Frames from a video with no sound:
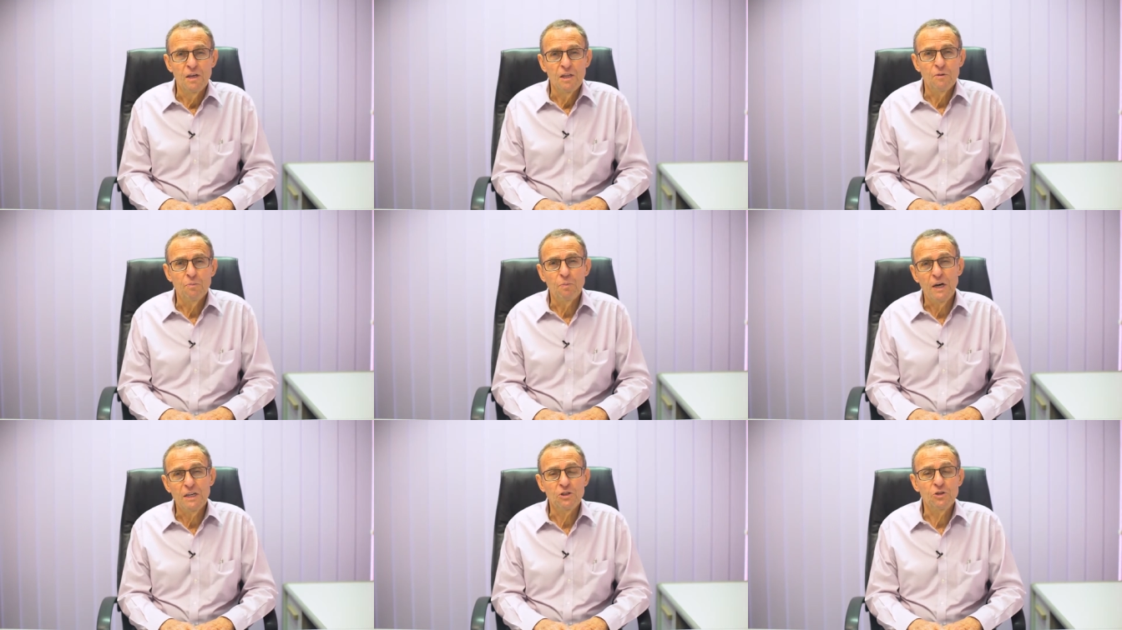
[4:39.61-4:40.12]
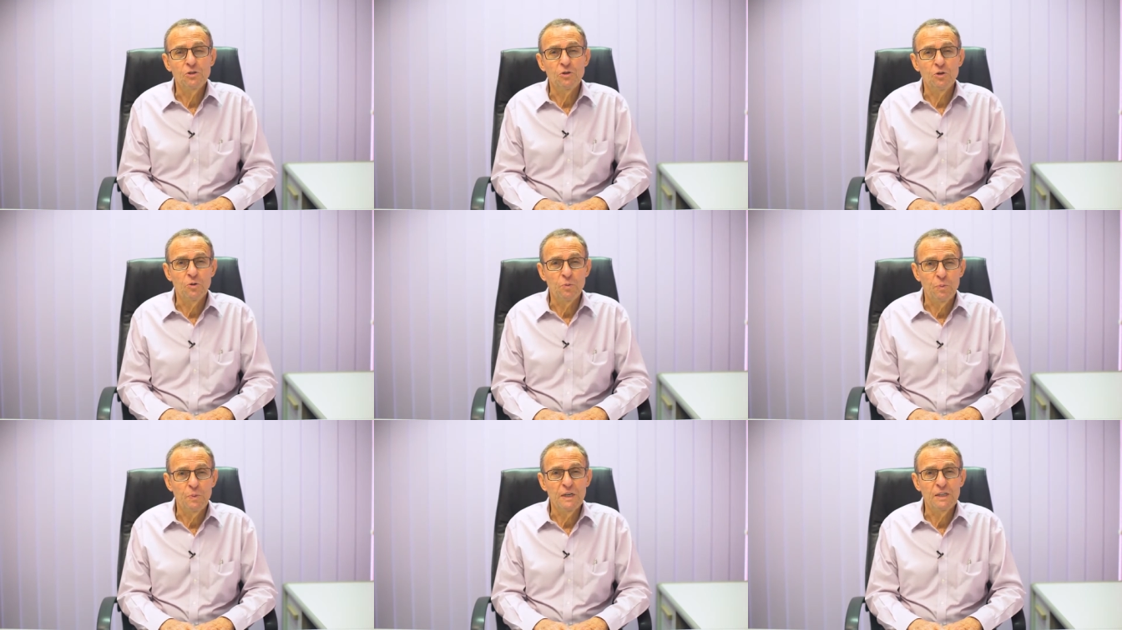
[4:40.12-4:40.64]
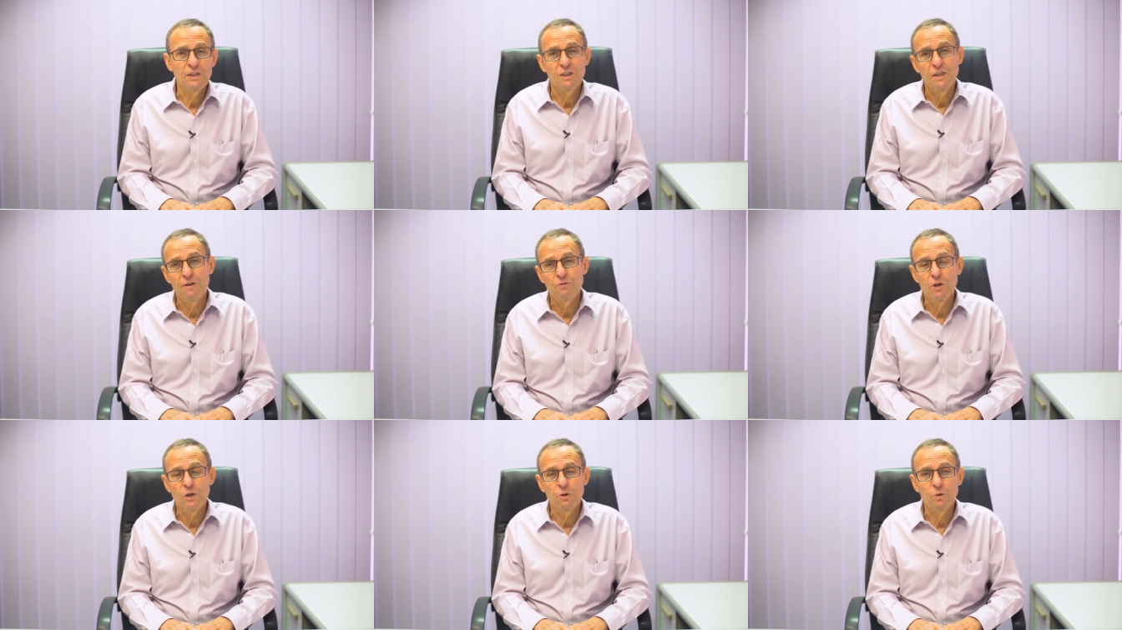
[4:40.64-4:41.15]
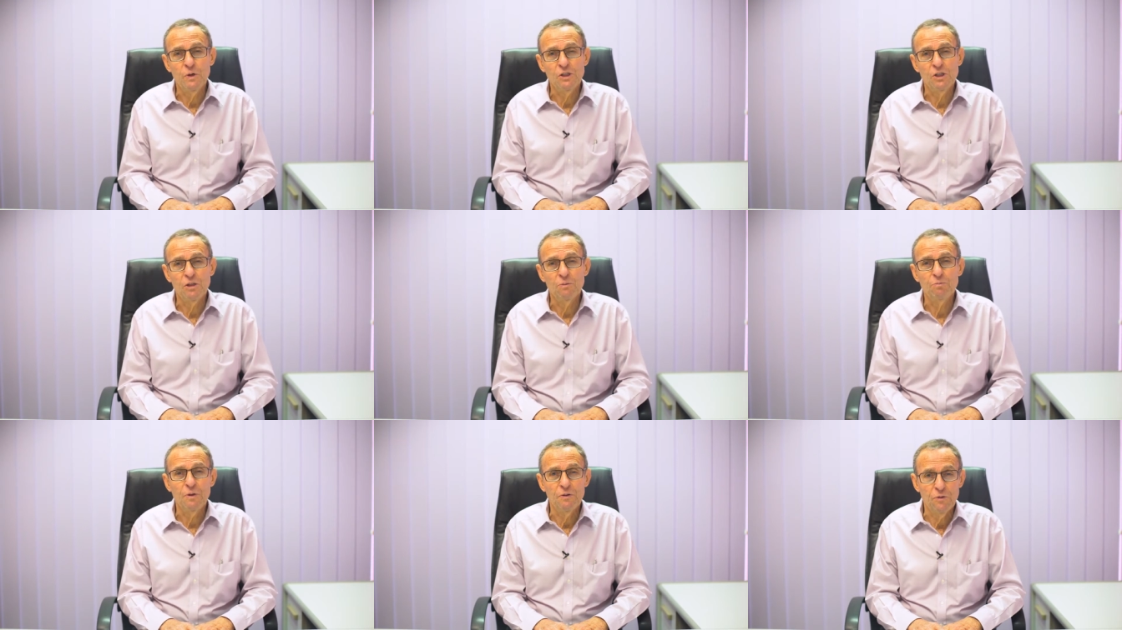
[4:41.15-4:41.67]
the patient who repeats every
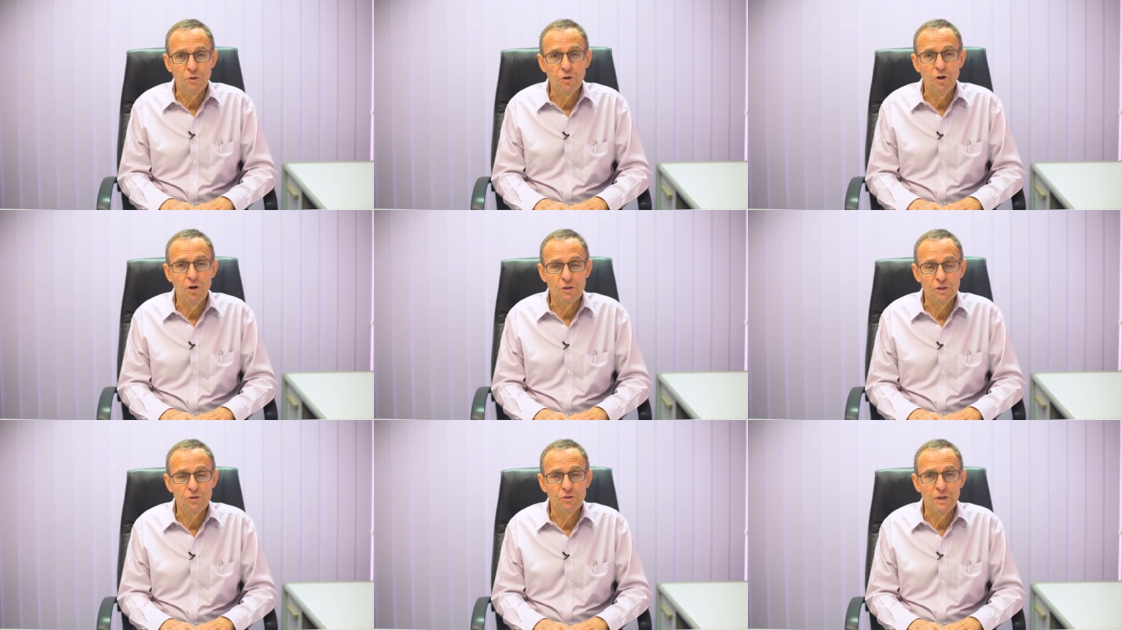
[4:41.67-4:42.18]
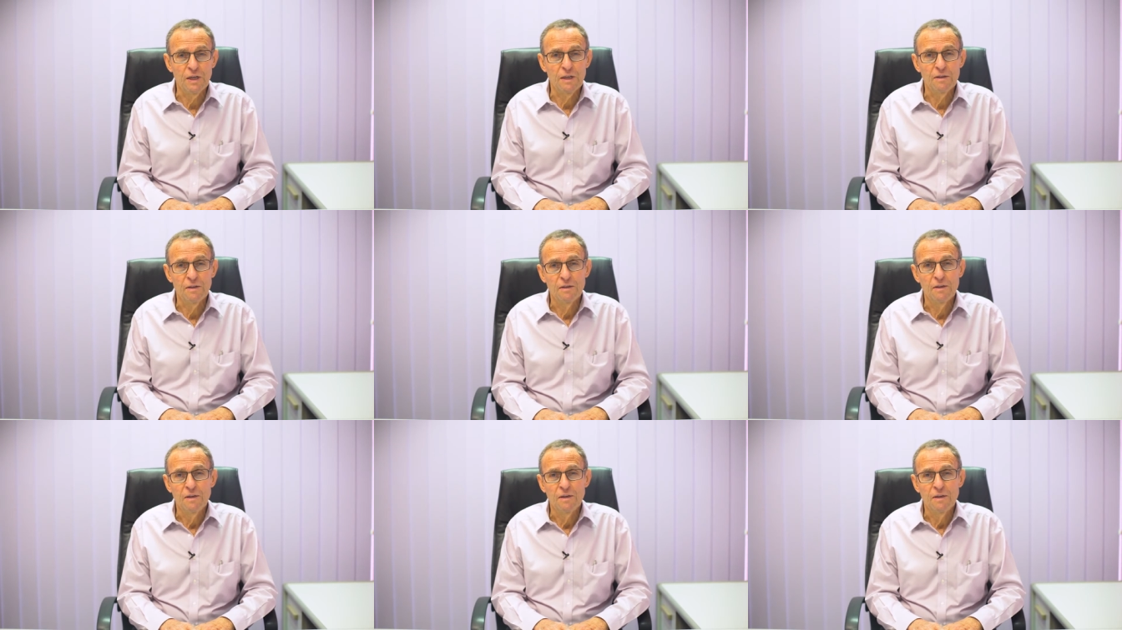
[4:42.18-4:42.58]
question before answering,